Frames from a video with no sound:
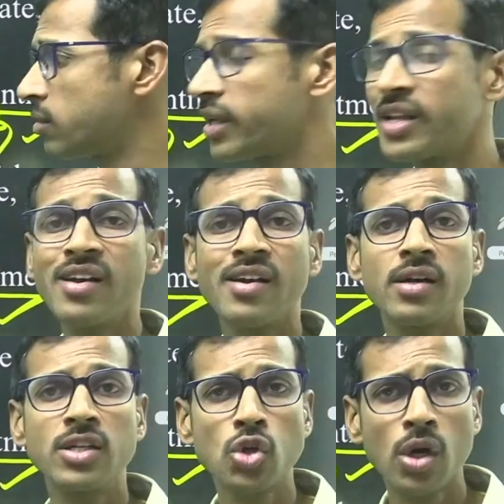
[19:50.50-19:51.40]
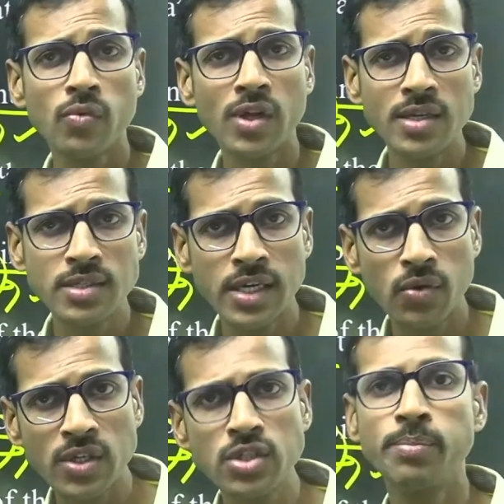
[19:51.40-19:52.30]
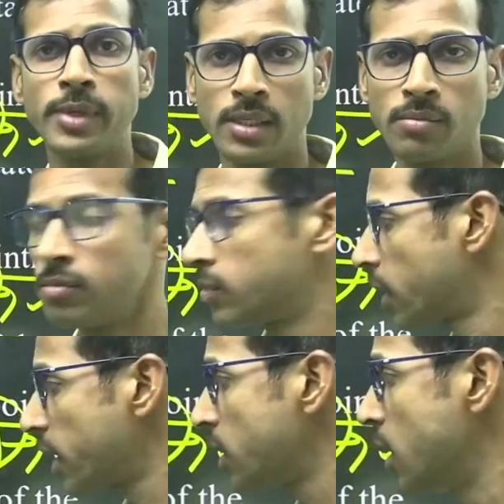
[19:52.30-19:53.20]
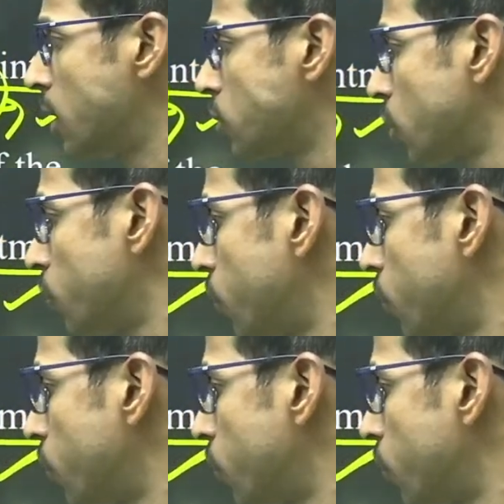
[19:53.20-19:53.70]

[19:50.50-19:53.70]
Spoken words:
they can dissolve the legislative assembly, right? So